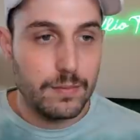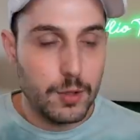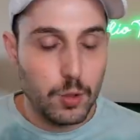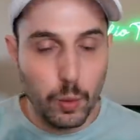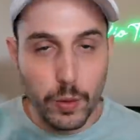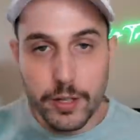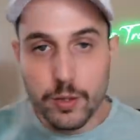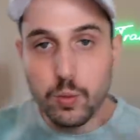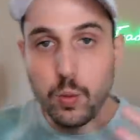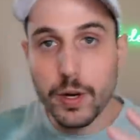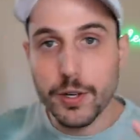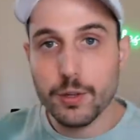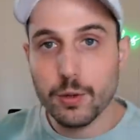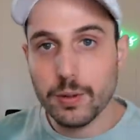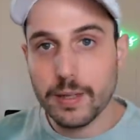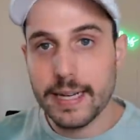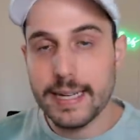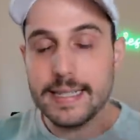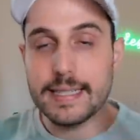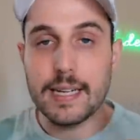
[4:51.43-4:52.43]
So, what is
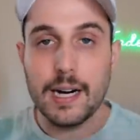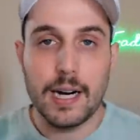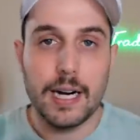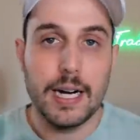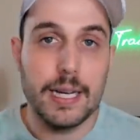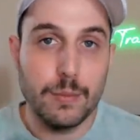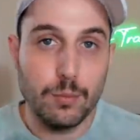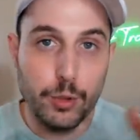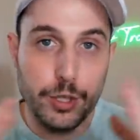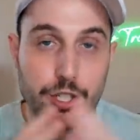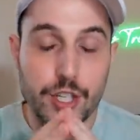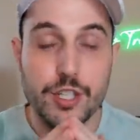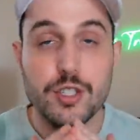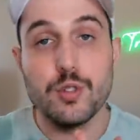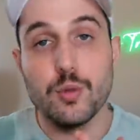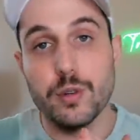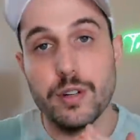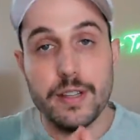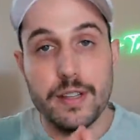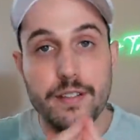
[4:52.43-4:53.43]
Wonderland Time, which is
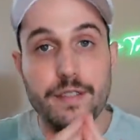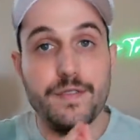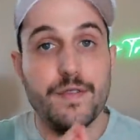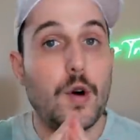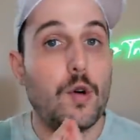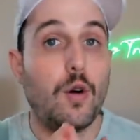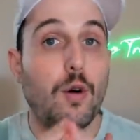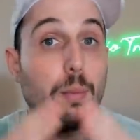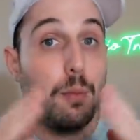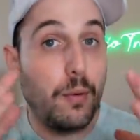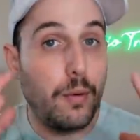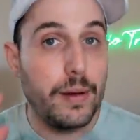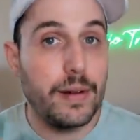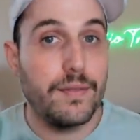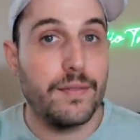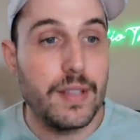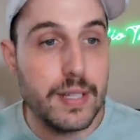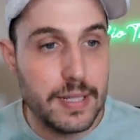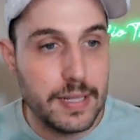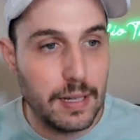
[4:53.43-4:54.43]
sort of the focal point
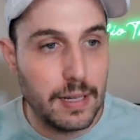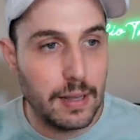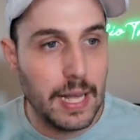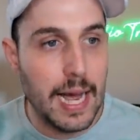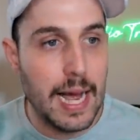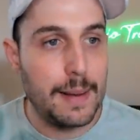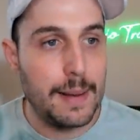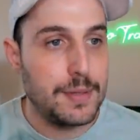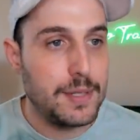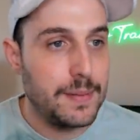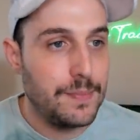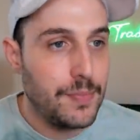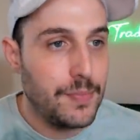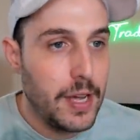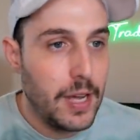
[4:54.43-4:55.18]
of this collapse?